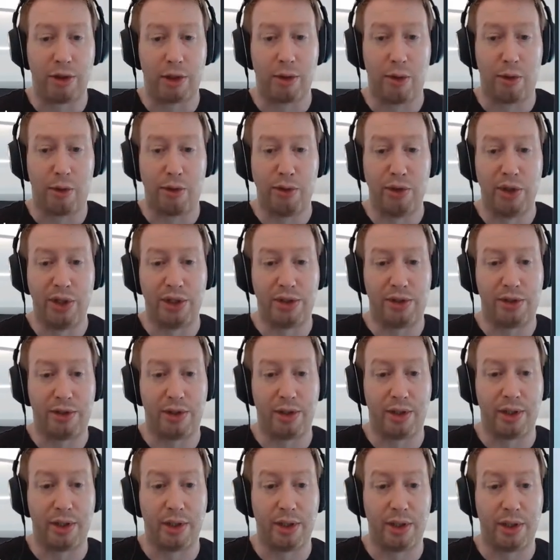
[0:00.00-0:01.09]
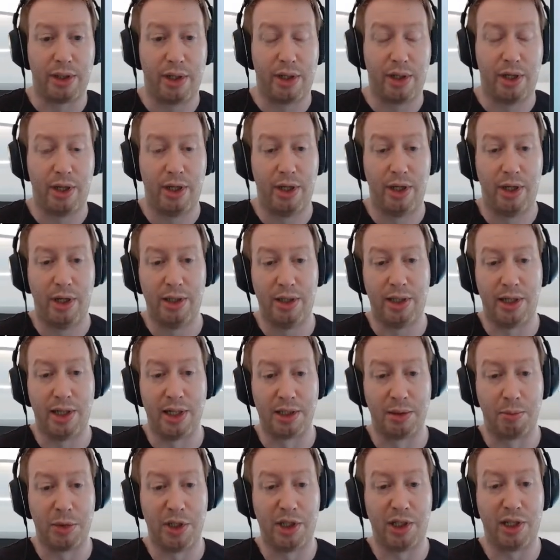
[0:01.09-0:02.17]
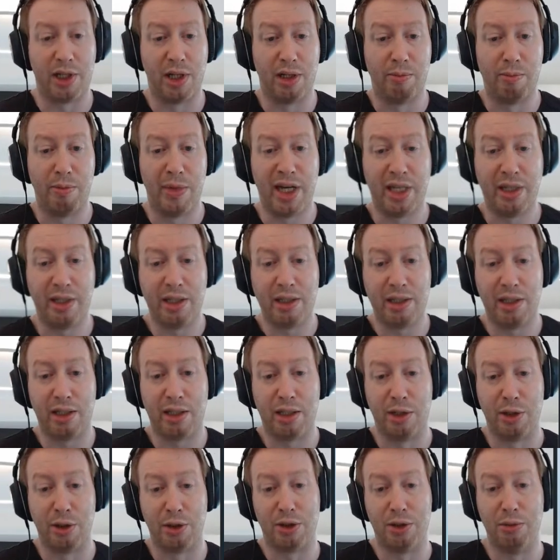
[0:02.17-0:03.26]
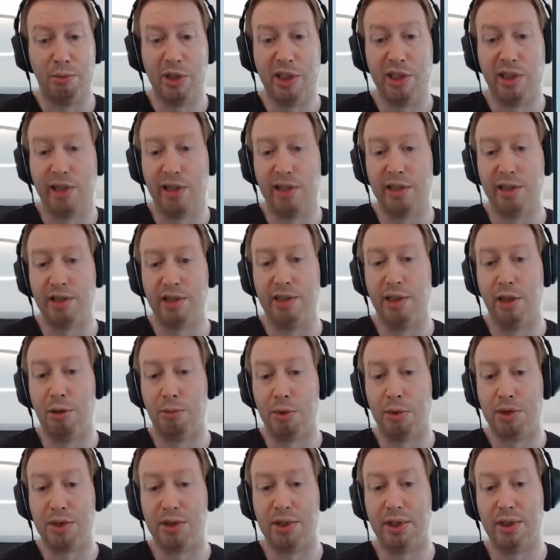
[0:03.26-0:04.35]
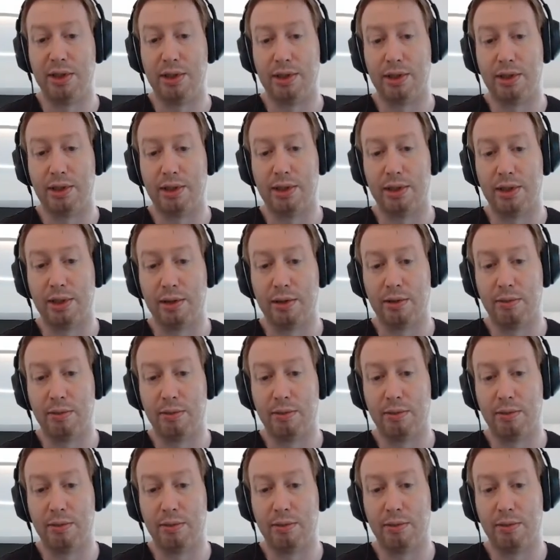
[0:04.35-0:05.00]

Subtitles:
If a core unit has a particular mandate, it can also be that it's the opposite